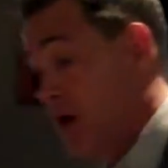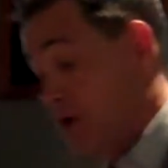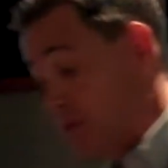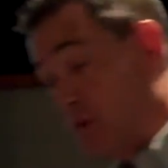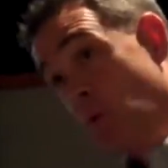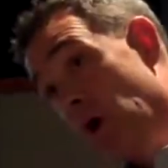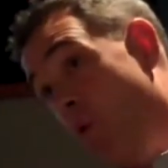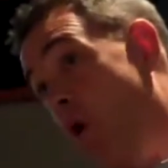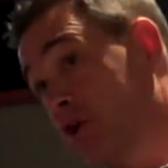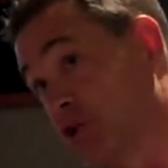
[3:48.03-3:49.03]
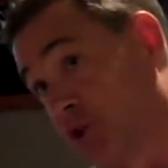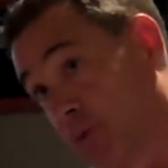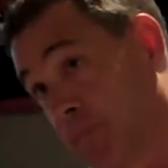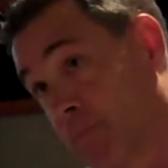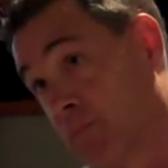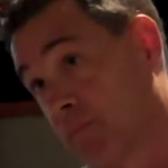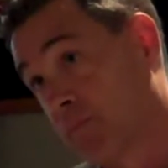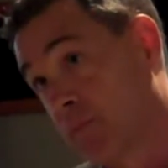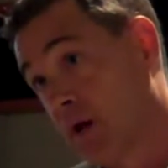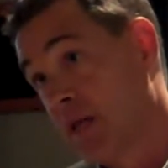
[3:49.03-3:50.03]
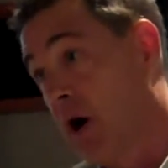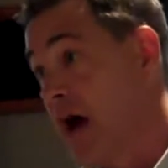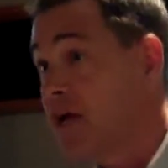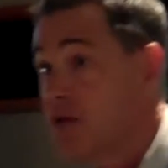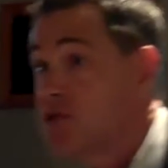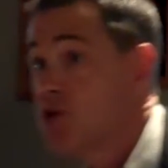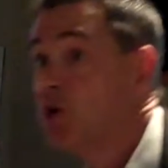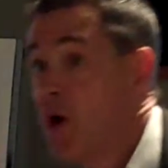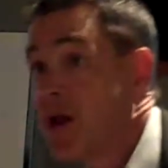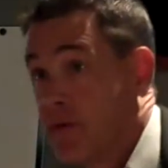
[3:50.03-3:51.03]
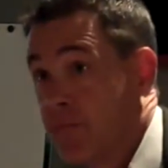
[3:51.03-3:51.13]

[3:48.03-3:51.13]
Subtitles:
you're asking me to wear 1 shoe. Now, I can still run it.